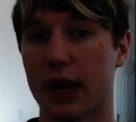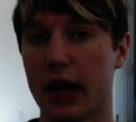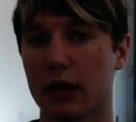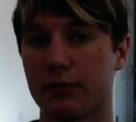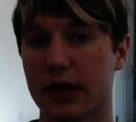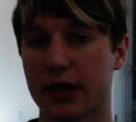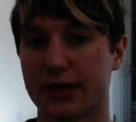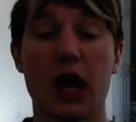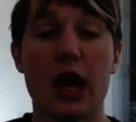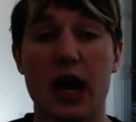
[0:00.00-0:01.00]
because
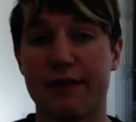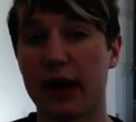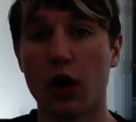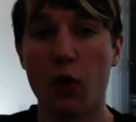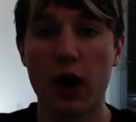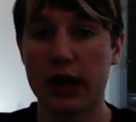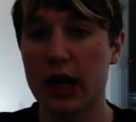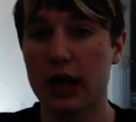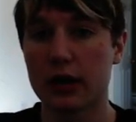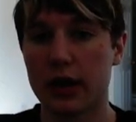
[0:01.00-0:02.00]
if I go on in
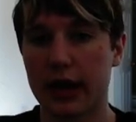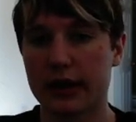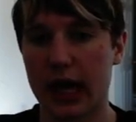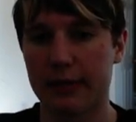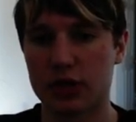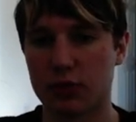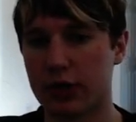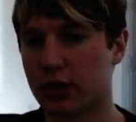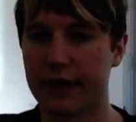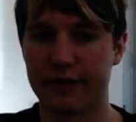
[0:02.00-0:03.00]
that damage and we don't
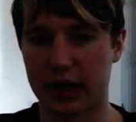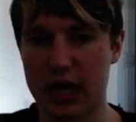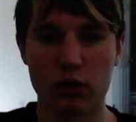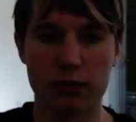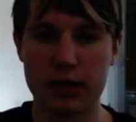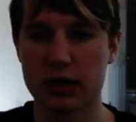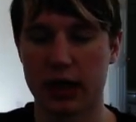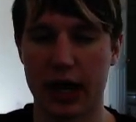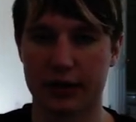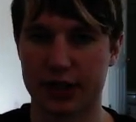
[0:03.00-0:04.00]
have an equal minion line or
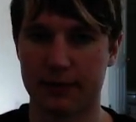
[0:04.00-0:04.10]
something,